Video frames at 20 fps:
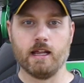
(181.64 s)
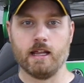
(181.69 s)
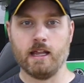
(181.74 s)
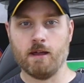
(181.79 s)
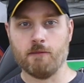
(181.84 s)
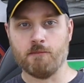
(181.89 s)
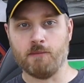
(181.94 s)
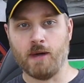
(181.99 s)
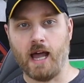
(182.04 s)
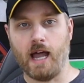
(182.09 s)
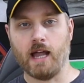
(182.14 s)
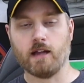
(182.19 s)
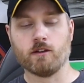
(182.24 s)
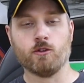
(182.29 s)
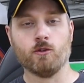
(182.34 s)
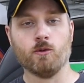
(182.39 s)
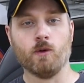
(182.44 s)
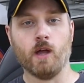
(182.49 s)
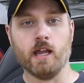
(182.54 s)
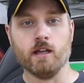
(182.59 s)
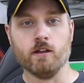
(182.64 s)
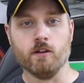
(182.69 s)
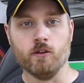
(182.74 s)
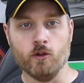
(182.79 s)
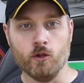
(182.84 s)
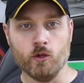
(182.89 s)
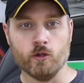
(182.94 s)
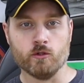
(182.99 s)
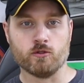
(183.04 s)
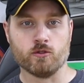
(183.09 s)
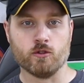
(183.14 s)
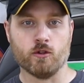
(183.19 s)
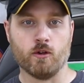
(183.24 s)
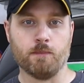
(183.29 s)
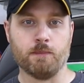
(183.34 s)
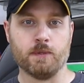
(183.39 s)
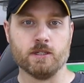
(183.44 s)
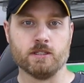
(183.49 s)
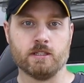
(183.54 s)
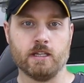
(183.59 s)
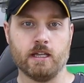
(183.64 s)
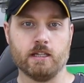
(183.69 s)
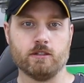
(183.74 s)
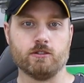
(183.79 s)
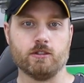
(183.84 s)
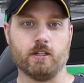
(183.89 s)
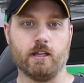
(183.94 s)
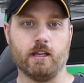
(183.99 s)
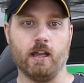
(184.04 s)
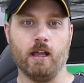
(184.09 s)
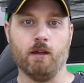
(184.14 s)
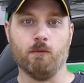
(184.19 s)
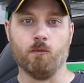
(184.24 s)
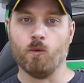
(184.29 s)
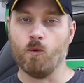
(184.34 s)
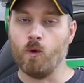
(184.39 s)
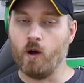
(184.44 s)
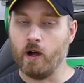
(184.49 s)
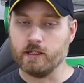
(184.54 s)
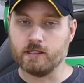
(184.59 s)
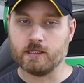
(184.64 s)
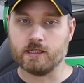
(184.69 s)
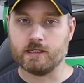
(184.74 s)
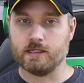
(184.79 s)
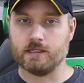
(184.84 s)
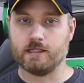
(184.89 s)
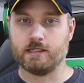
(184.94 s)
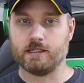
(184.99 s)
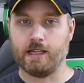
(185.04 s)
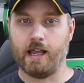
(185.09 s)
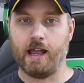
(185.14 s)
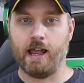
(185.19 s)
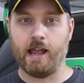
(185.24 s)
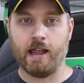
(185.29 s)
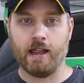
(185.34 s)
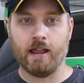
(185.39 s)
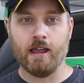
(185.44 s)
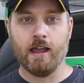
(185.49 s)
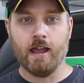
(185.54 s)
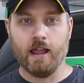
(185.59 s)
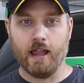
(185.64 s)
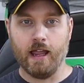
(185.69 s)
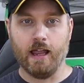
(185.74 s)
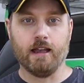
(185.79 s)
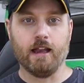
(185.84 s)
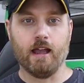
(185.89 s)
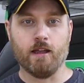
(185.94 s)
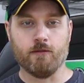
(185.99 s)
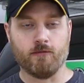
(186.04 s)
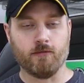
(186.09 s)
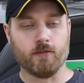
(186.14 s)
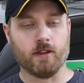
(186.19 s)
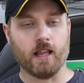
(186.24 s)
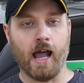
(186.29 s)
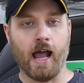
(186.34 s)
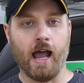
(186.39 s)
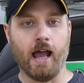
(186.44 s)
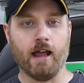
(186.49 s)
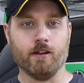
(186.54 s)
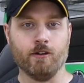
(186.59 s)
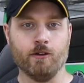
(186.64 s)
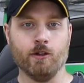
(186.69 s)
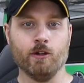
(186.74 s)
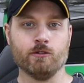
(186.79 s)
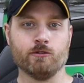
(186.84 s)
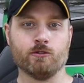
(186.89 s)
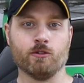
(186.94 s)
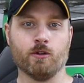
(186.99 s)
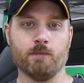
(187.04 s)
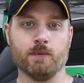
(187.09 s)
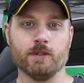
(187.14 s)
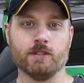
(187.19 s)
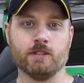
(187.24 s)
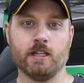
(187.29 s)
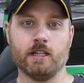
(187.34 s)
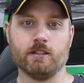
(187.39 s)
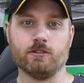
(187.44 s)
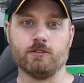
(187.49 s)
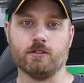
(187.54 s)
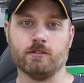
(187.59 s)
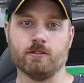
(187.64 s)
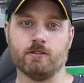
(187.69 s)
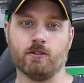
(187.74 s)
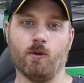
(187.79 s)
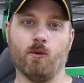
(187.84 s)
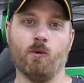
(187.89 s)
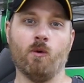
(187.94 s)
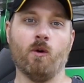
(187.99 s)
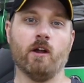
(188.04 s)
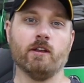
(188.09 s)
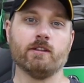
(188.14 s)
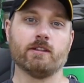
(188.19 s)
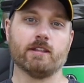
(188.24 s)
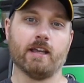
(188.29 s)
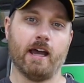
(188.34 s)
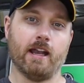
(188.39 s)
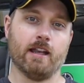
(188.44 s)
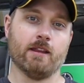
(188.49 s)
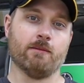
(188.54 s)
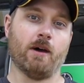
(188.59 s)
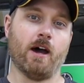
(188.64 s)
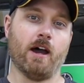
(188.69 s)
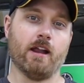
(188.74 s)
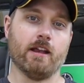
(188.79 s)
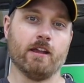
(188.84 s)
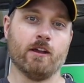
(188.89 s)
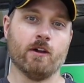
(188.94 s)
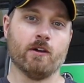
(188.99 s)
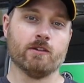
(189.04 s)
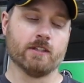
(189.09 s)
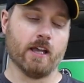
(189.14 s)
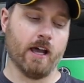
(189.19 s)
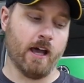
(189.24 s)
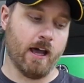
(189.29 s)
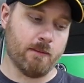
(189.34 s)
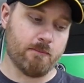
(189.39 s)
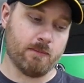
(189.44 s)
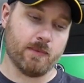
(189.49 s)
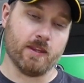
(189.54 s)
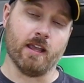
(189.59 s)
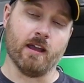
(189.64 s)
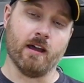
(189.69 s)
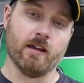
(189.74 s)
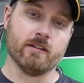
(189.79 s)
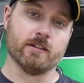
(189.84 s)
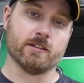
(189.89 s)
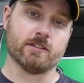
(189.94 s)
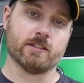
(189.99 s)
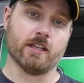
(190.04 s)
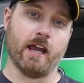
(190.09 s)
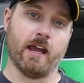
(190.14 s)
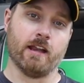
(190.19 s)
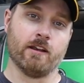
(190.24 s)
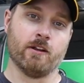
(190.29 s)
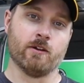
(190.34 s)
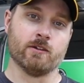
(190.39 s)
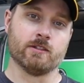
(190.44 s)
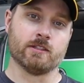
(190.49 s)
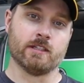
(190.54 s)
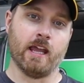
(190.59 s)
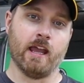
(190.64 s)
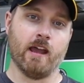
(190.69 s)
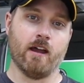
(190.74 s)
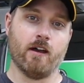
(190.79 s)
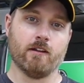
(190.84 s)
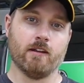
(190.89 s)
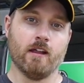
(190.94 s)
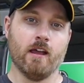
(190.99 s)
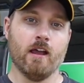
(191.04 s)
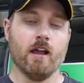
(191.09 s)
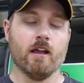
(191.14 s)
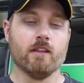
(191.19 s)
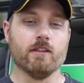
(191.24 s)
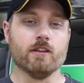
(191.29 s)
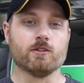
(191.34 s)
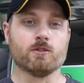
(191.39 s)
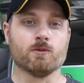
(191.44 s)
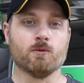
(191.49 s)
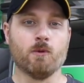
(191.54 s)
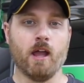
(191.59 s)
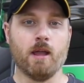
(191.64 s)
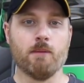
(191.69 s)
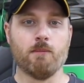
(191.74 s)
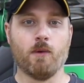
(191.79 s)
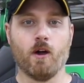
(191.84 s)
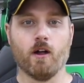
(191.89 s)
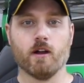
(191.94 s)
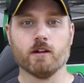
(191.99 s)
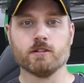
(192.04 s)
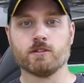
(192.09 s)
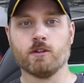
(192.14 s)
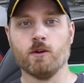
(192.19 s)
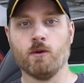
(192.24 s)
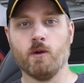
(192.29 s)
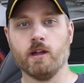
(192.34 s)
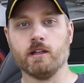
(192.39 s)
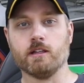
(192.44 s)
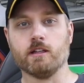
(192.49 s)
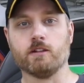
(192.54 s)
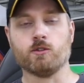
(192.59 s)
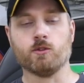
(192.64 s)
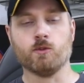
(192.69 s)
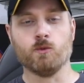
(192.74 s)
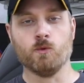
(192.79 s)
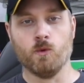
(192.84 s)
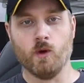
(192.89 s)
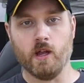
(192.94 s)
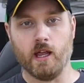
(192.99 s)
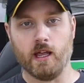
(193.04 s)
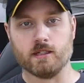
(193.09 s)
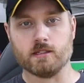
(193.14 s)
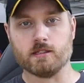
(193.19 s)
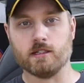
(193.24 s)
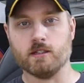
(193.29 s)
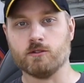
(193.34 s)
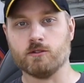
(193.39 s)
to get back to a neutral position. It wants to stay in a flat neutral position. So one side of the body goes up, the other side goes down. The sway bar is going to twist